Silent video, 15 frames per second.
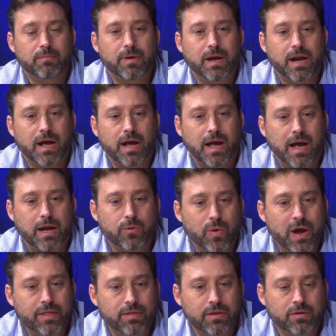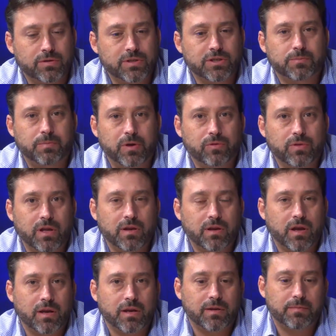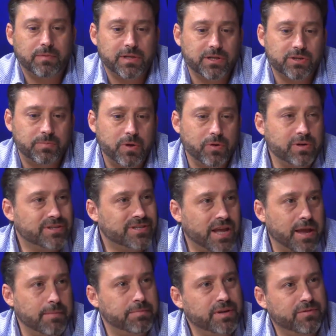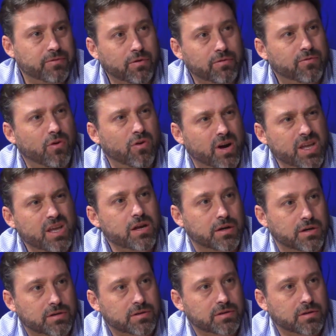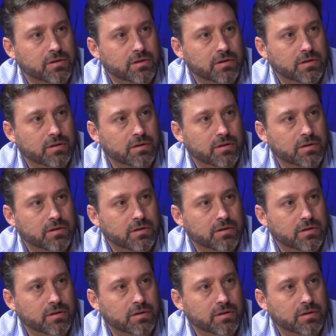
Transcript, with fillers: But I, I went there on this building, and the, this building is empty for four years.